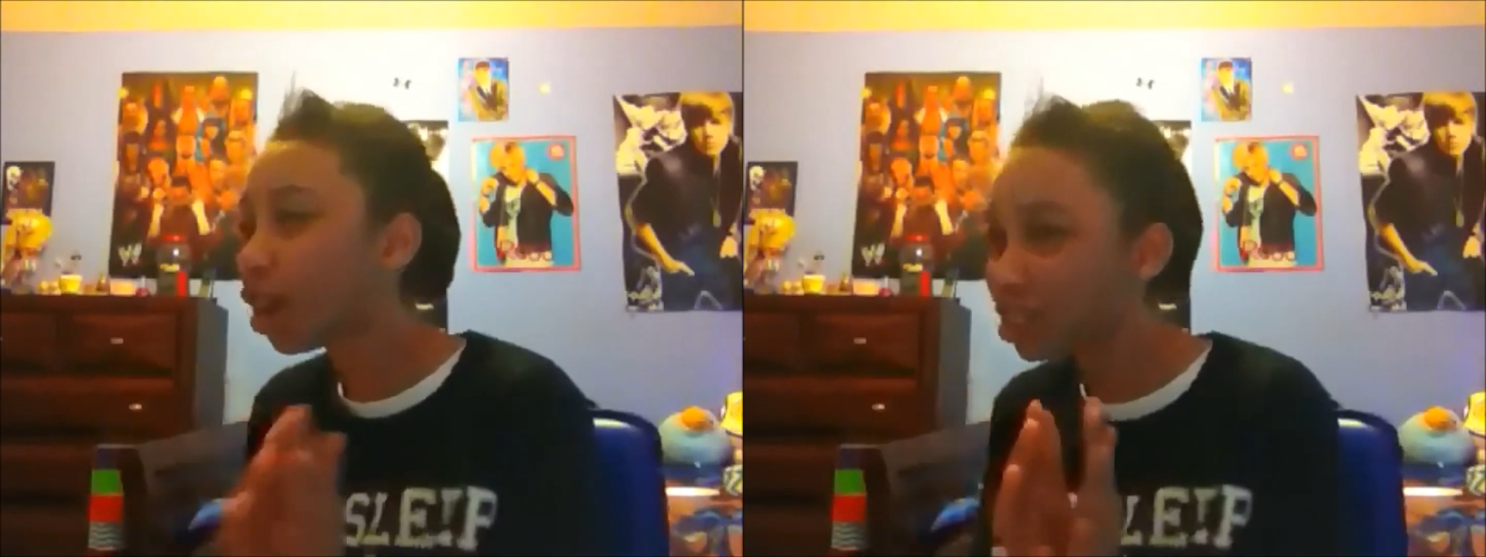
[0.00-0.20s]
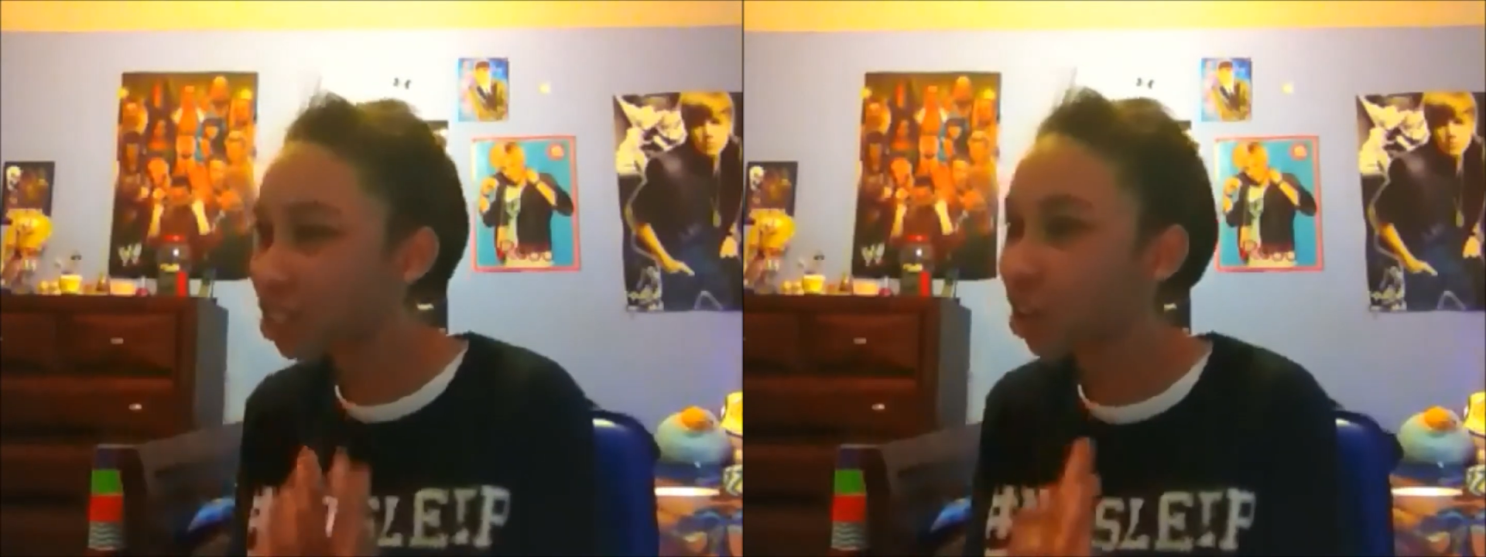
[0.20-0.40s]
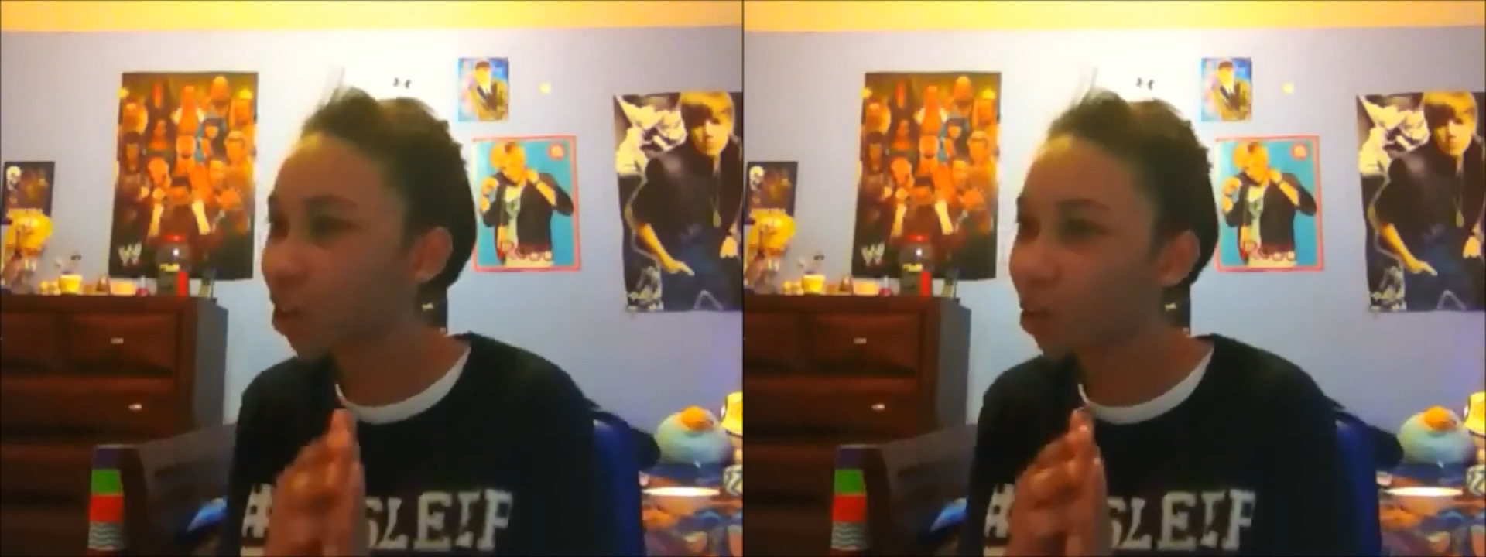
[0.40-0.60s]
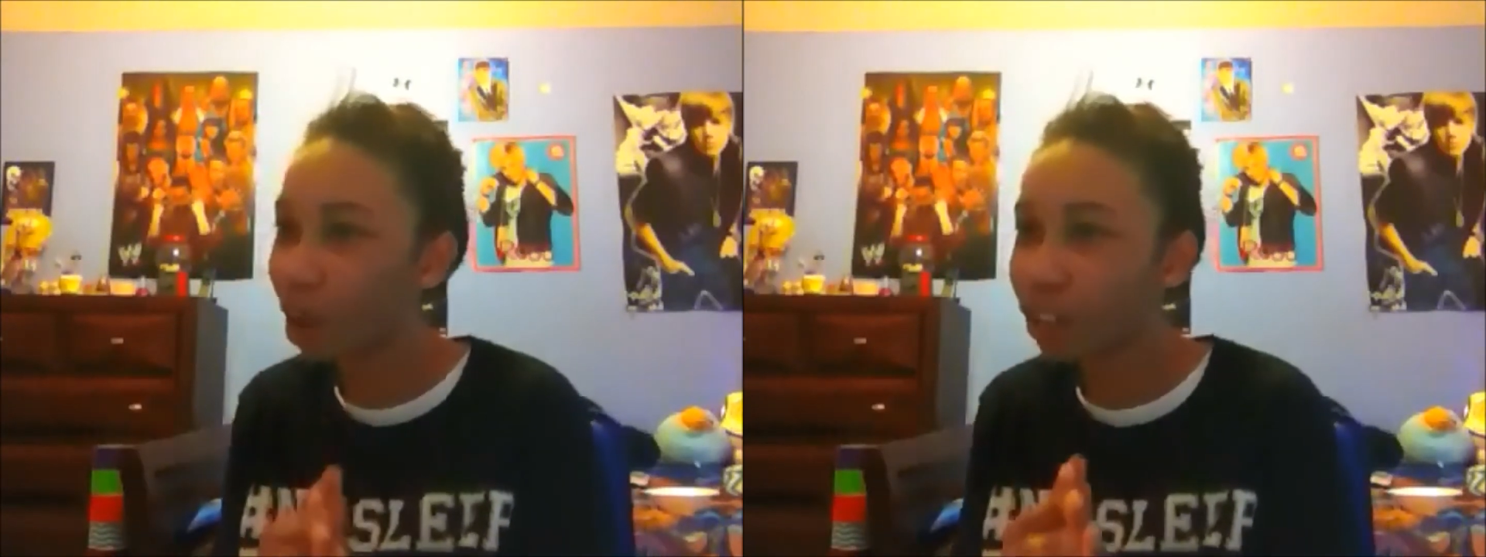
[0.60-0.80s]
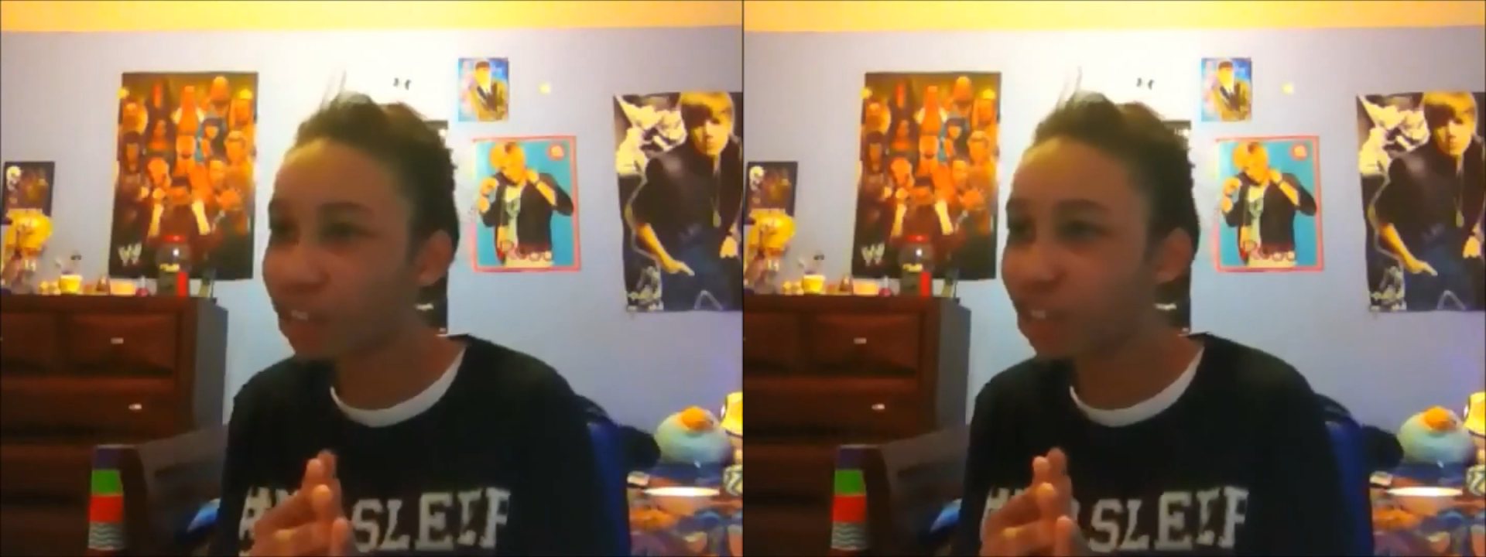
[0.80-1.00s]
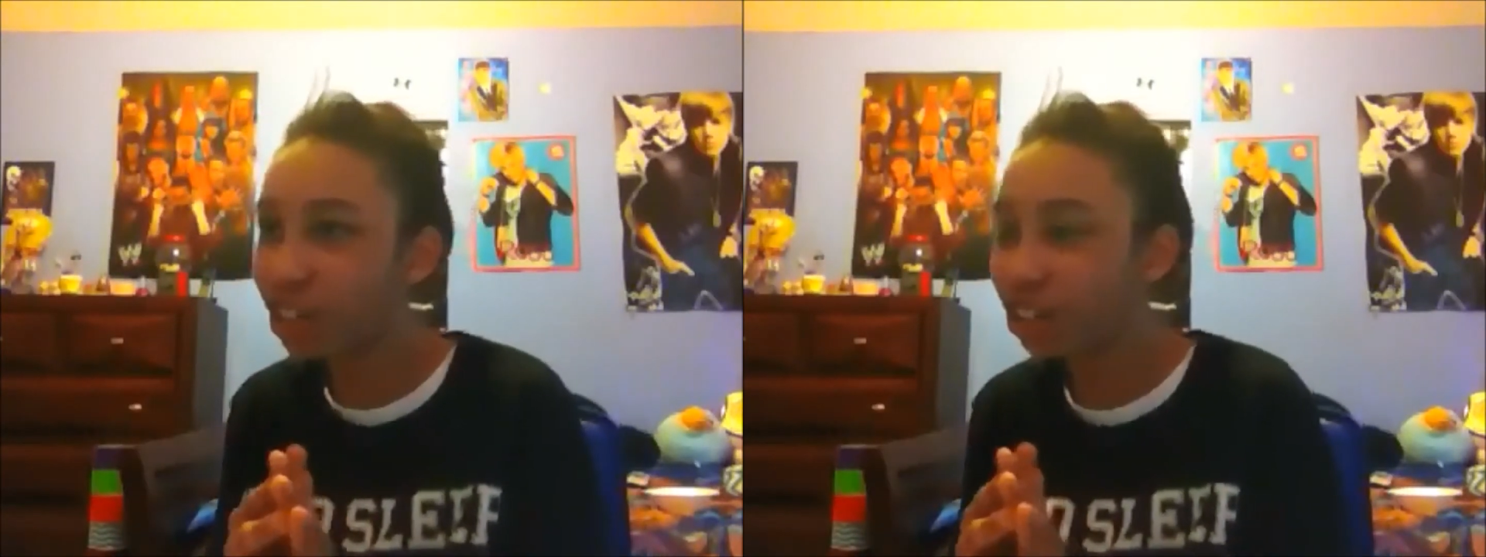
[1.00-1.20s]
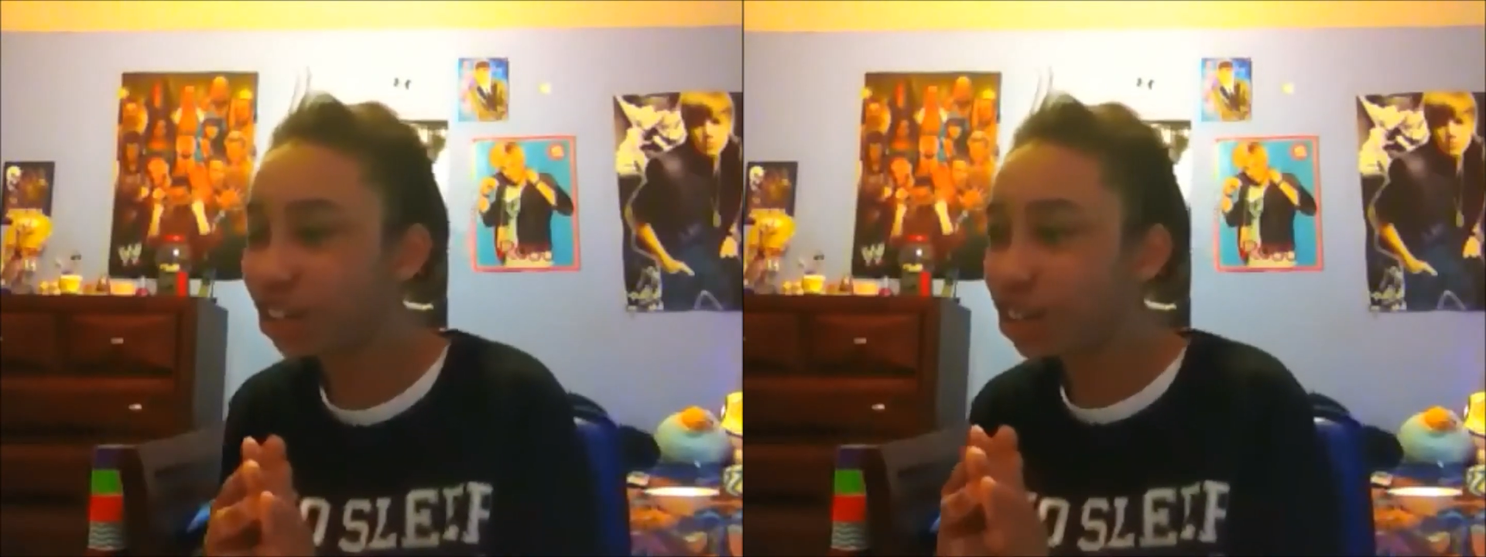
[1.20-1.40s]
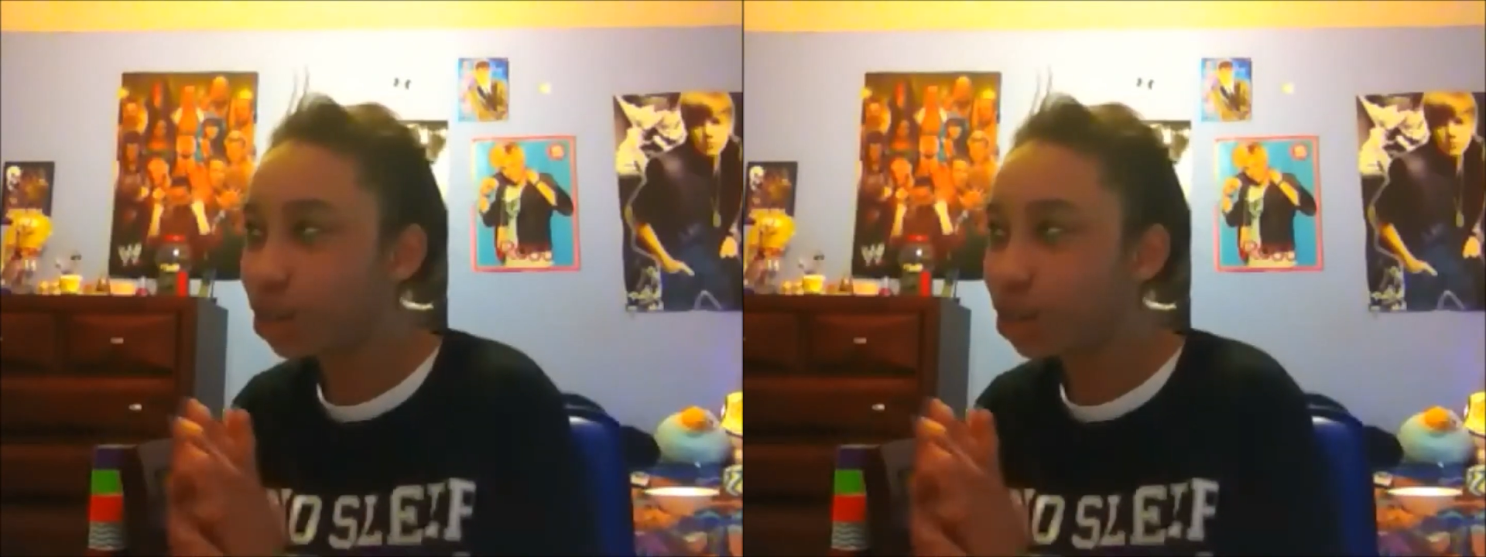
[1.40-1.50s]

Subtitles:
I started watching